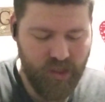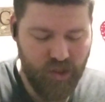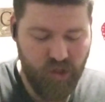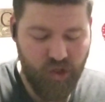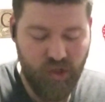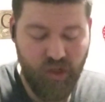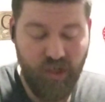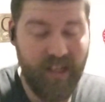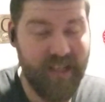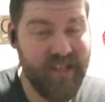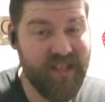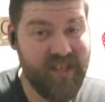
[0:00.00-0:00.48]

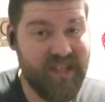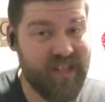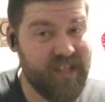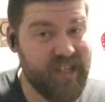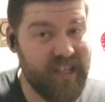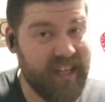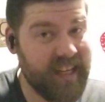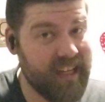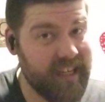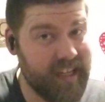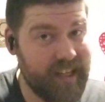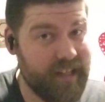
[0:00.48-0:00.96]
just
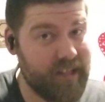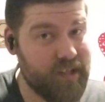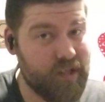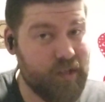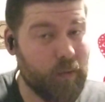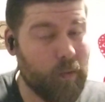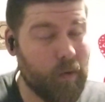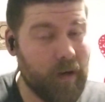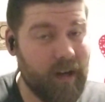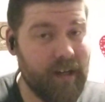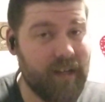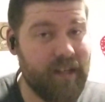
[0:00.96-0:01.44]
to get it
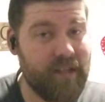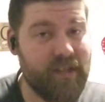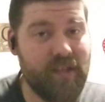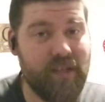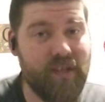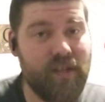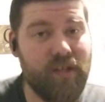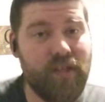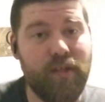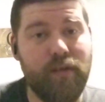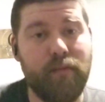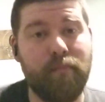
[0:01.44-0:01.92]
to where it's
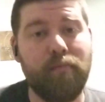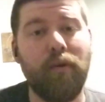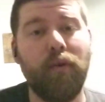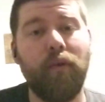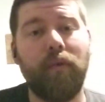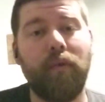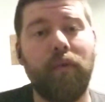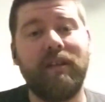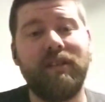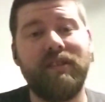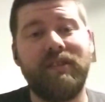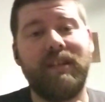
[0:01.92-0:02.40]
as
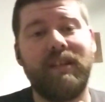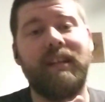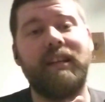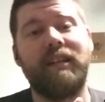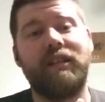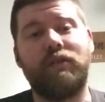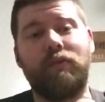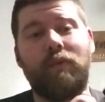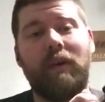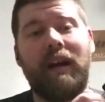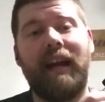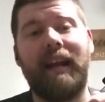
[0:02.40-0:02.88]
smooth as it
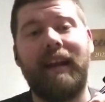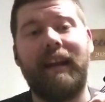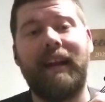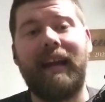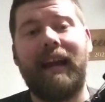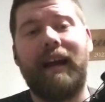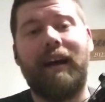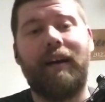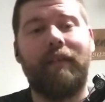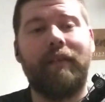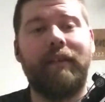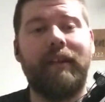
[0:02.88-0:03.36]
is right
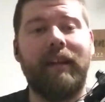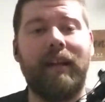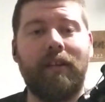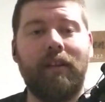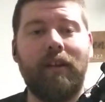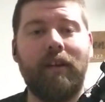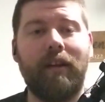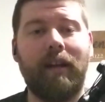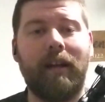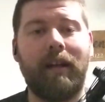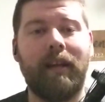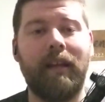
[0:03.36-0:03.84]
now. Now
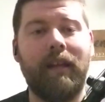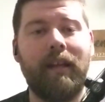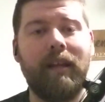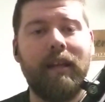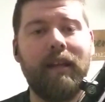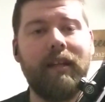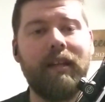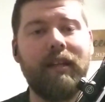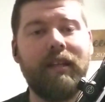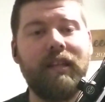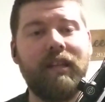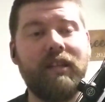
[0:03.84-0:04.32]
look,
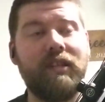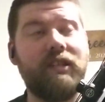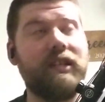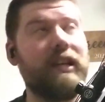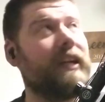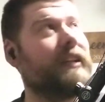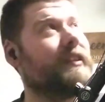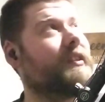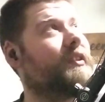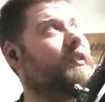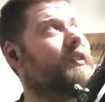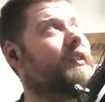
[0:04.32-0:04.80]
you
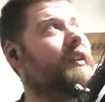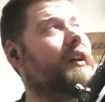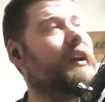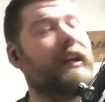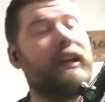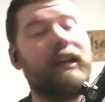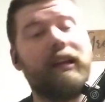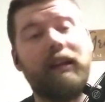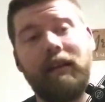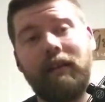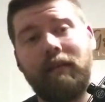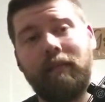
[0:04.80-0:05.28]
take the
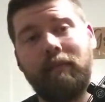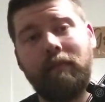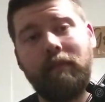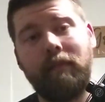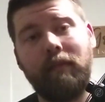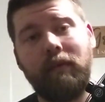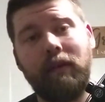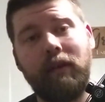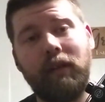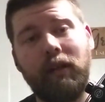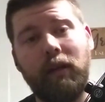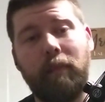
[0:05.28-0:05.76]
thing,
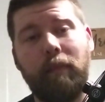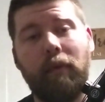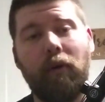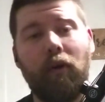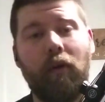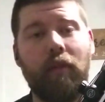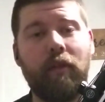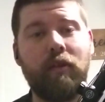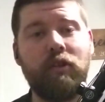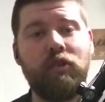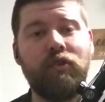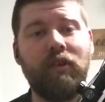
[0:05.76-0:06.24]
you
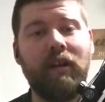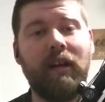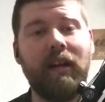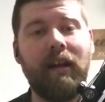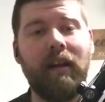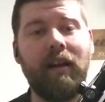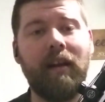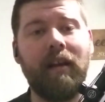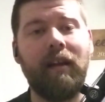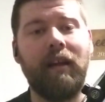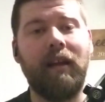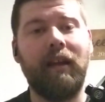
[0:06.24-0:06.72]
pull the
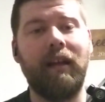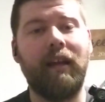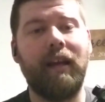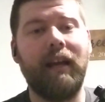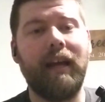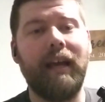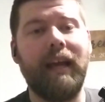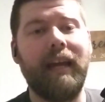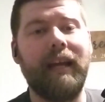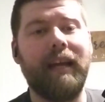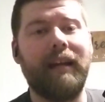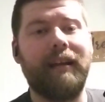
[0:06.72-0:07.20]
trigger,
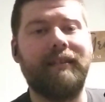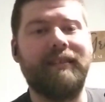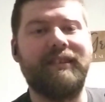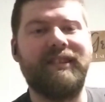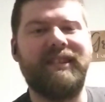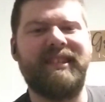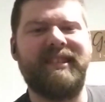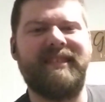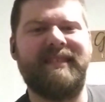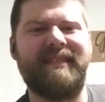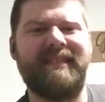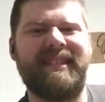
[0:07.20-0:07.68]
and
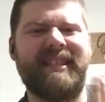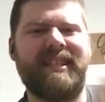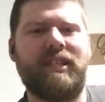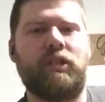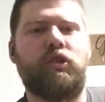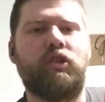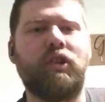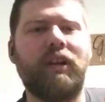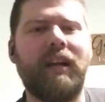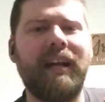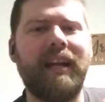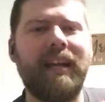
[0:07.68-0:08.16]

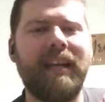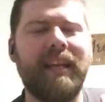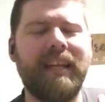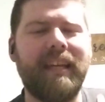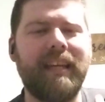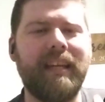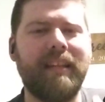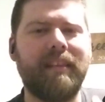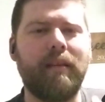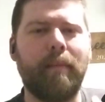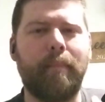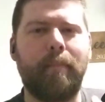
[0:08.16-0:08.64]
trying to
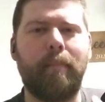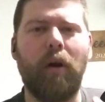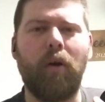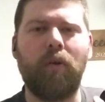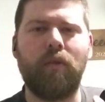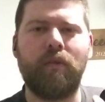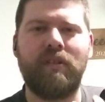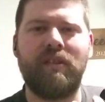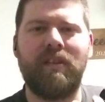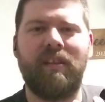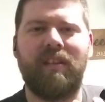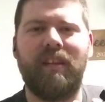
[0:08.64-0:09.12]
get the
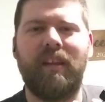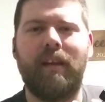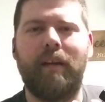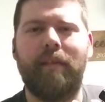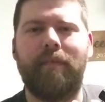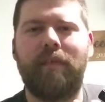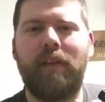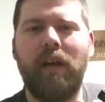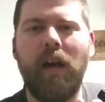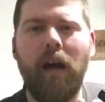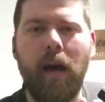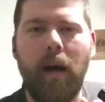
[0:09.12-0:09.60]
bolt to
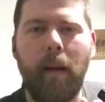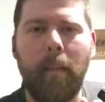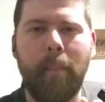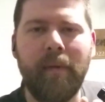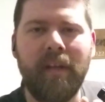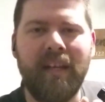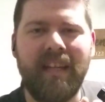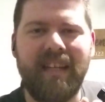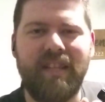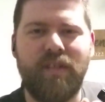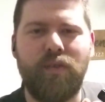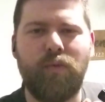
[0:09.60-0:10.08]
lift up,
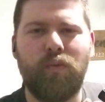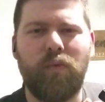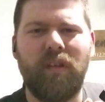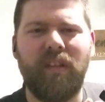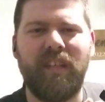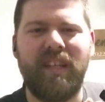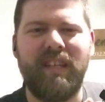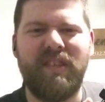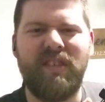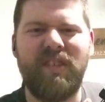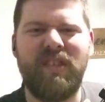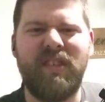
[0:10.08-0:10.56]
it's
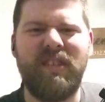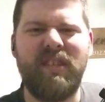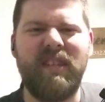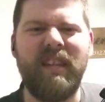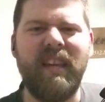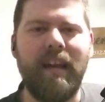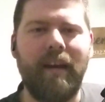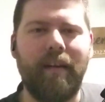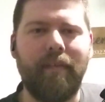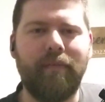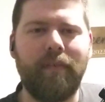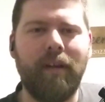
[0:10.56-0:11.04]
really
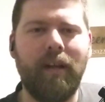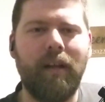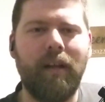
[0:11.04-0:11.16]
stiff.